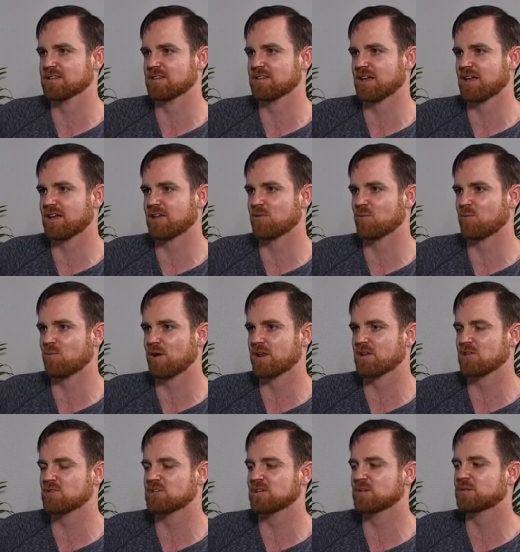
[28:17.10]
like when
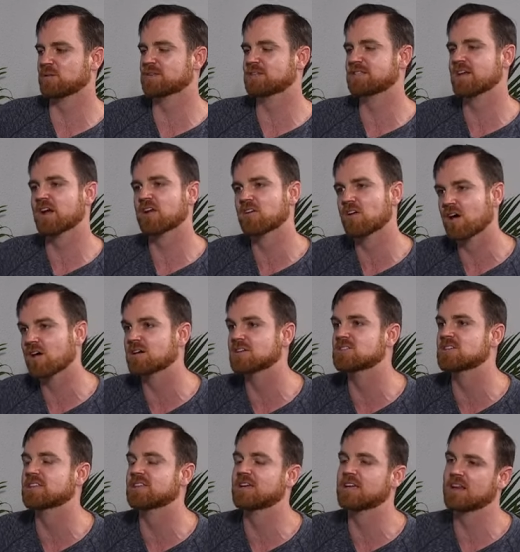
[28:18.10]
you deal with
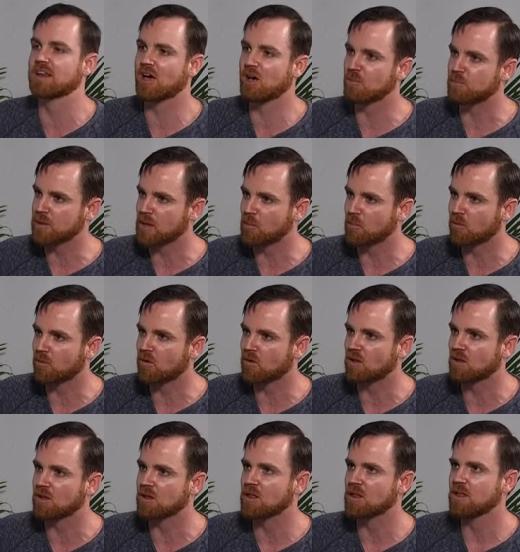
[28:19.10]
technology that can help
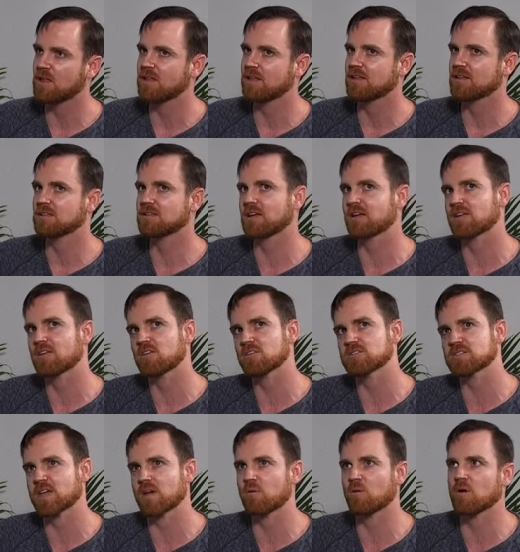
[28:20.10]
people like you
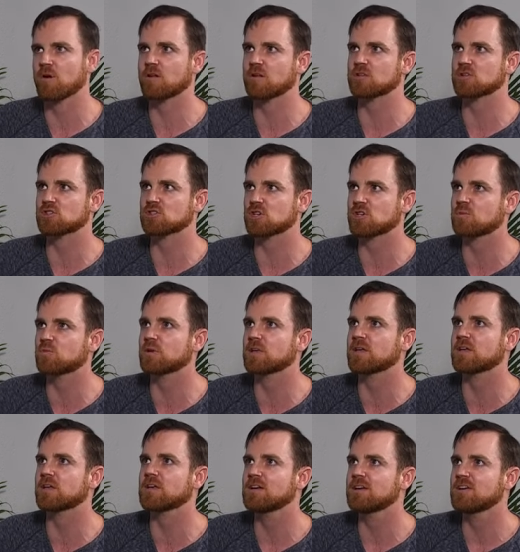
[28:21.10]
say well should
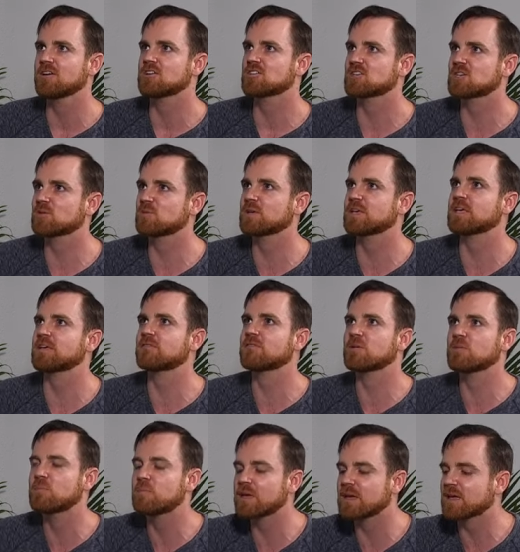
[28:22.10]
we should we
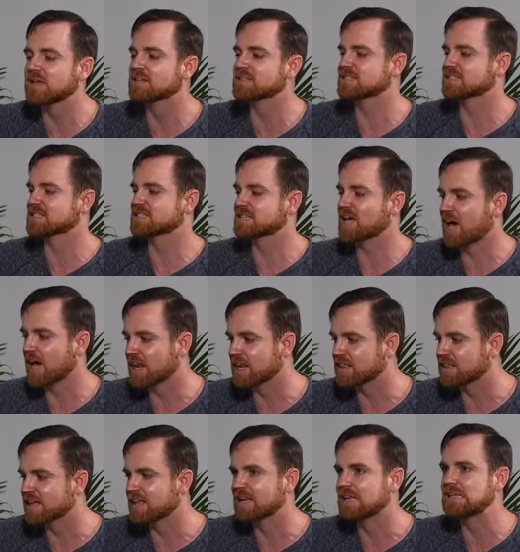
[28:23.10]
even be in a society
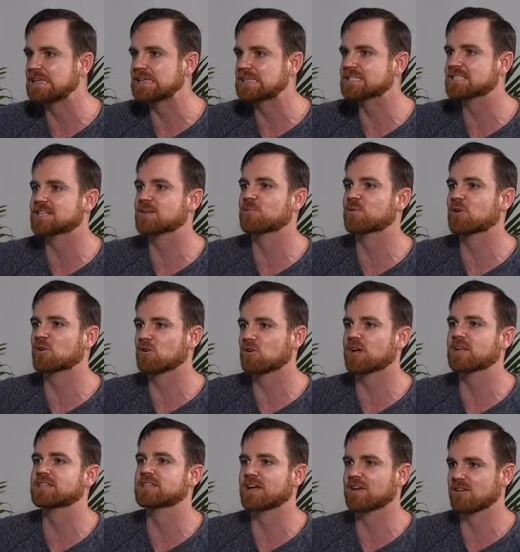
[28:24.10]
that needs to
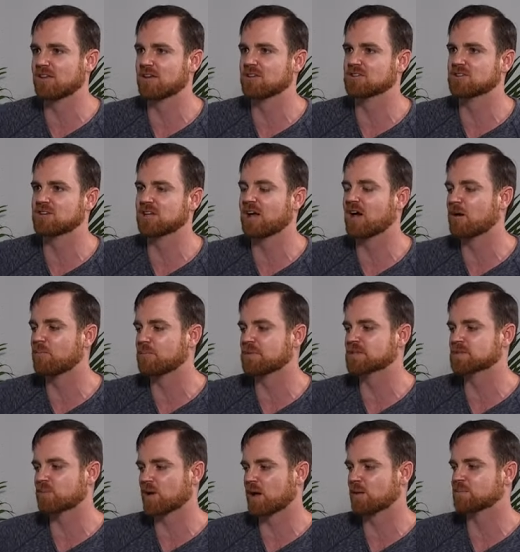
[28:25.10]
create technology to help
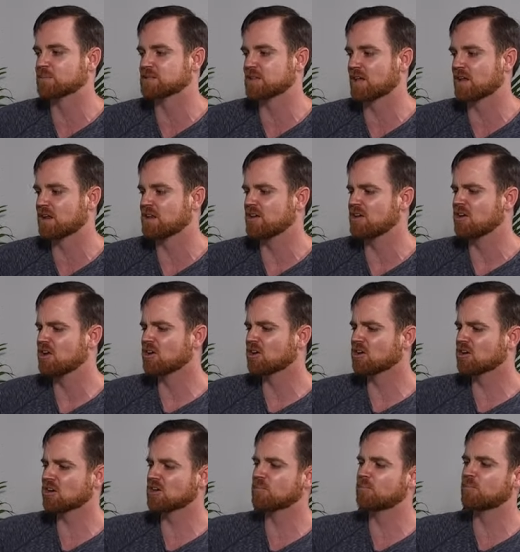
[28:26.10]
these problems that
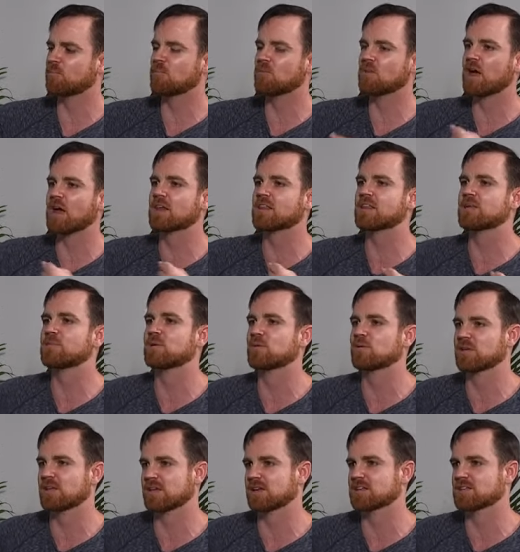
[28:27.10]
could likely be
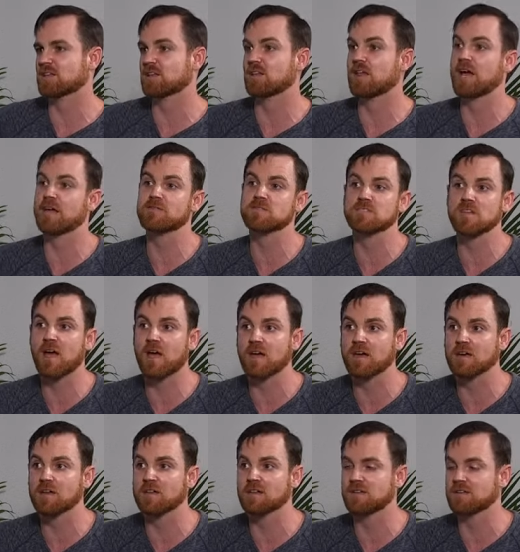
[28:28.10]
related to
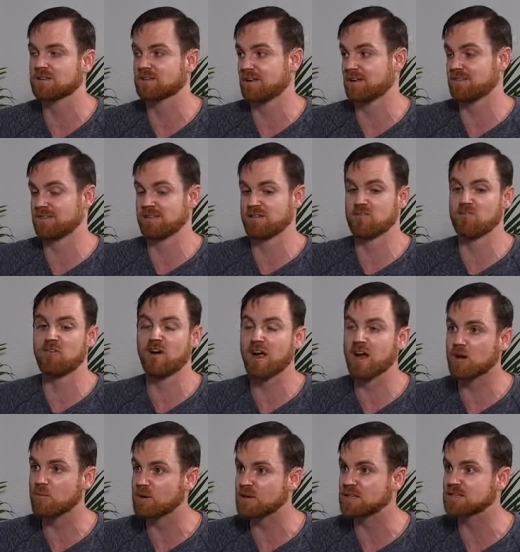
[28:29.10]
lifestyle and, and mm-hmm. the
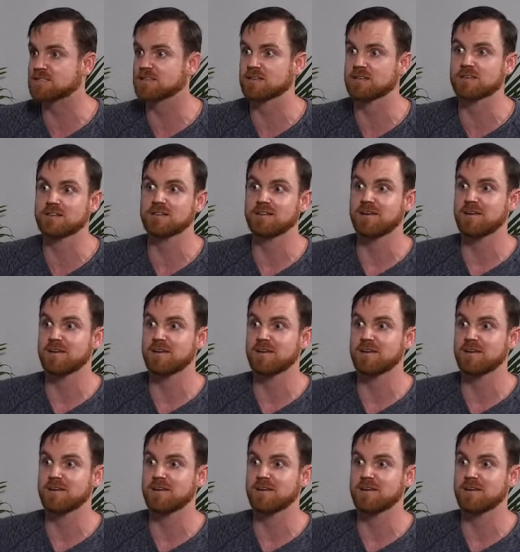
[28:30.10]
environment and yeah,